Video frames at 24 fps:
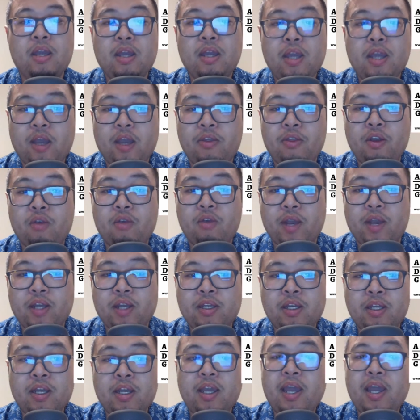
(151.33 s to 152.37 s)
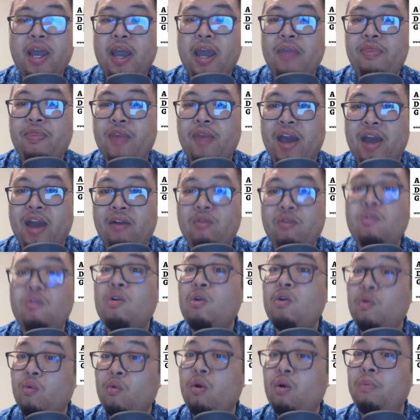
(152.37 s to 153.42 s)
in the grid, and that
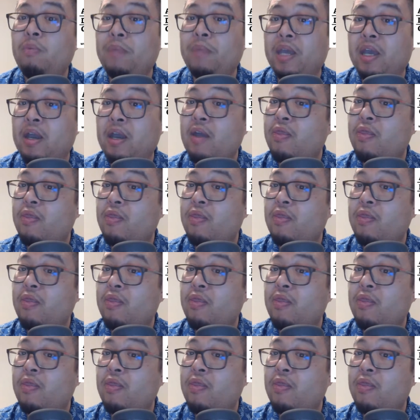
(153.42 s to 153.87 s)
will be